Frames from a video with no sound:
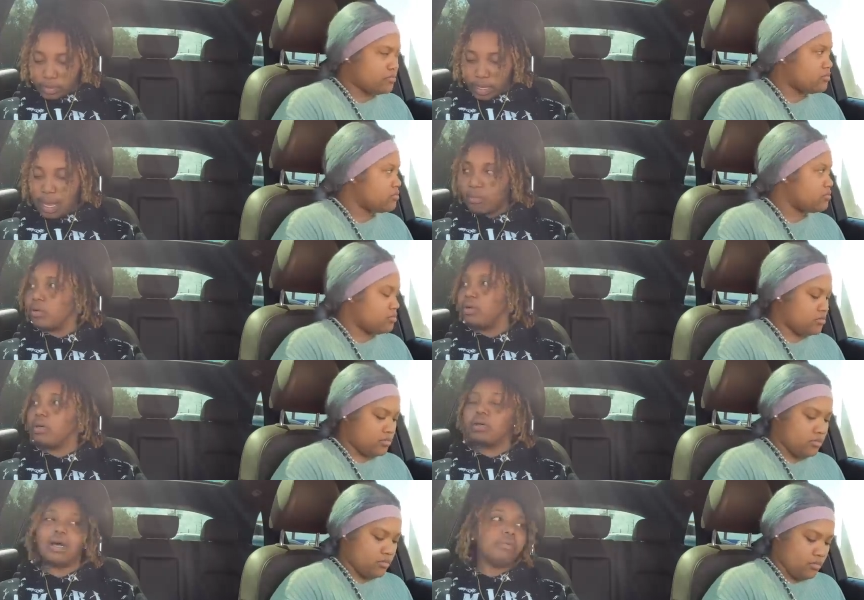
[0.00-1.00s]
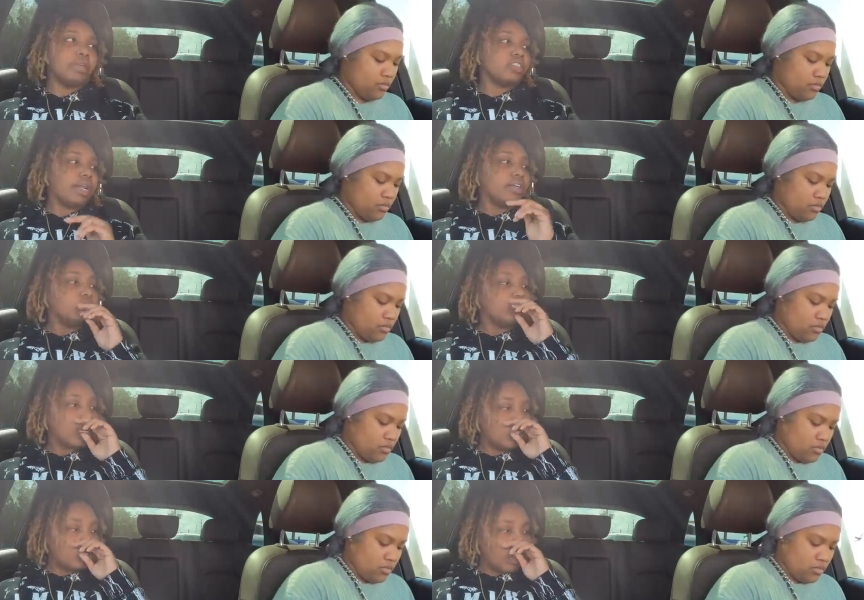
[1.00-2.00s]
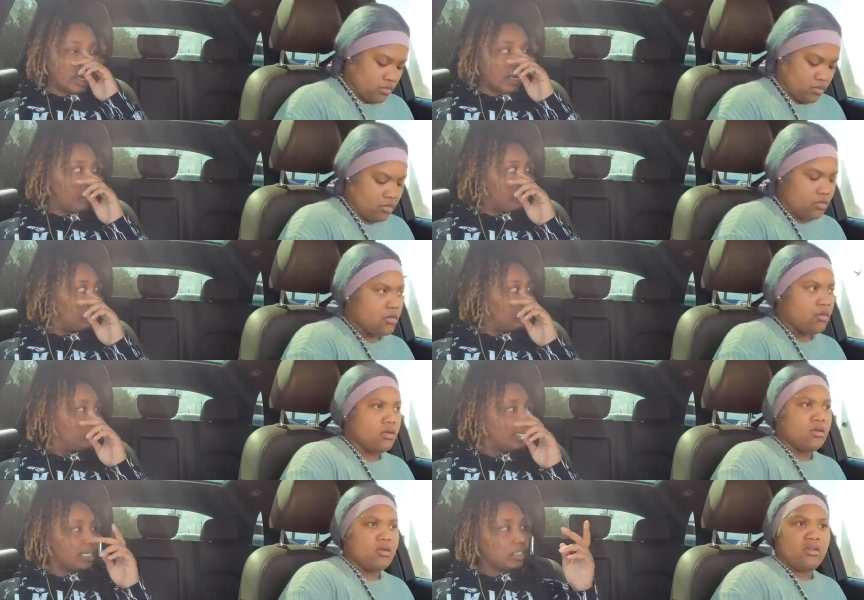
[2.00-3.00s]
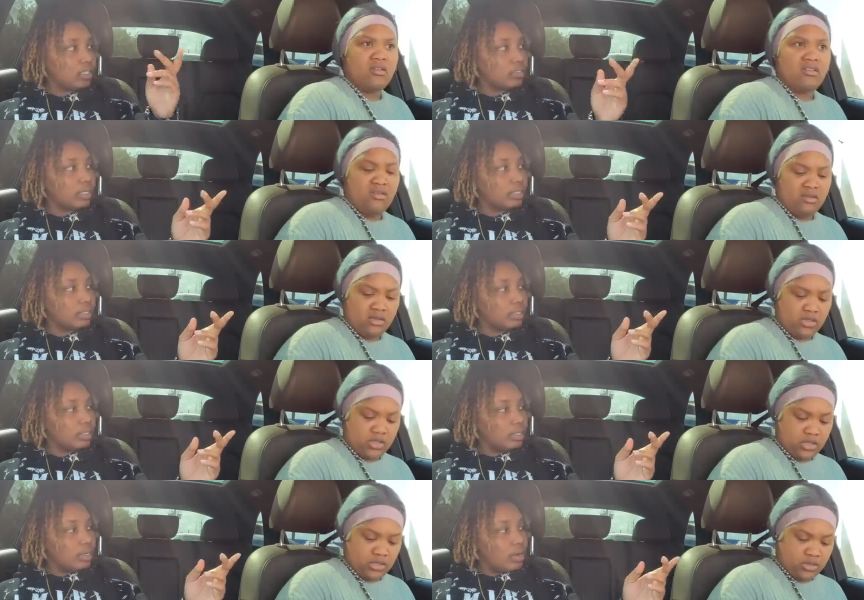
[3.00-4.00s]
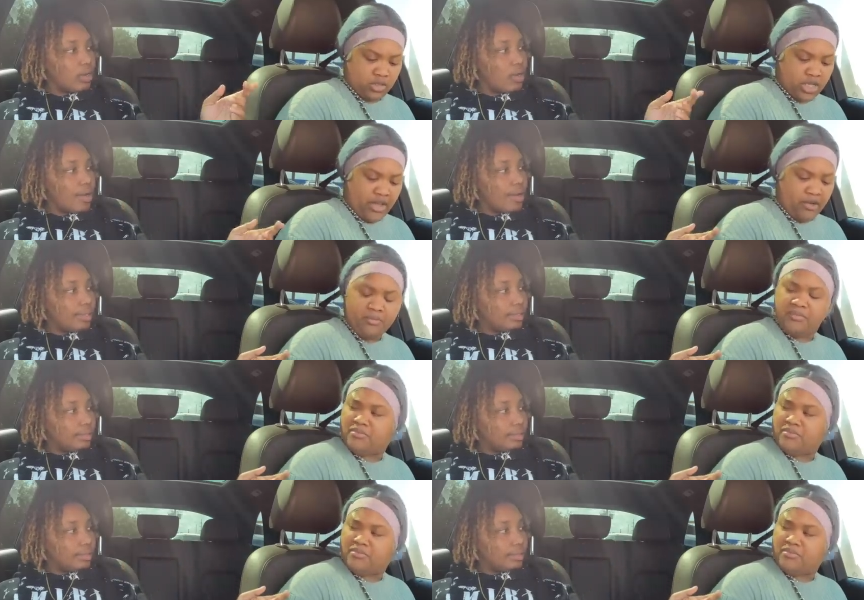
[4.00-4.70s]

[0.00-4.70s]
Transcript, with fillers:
Speaker 1: I want um, I want to try that new sauce you had. What that sauce was? Jam?